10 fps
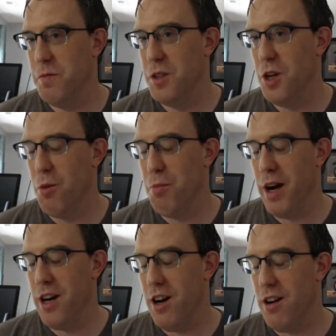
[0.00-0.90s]
don't
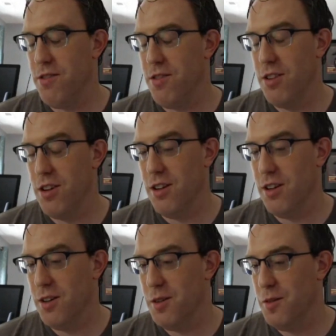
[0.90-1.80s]
bite off
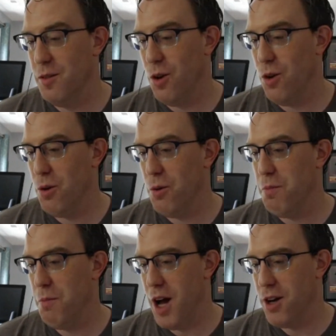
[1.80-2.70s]
the whole
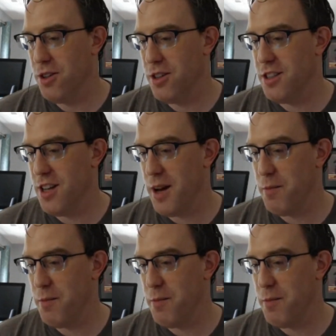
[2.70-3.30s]
model at a time.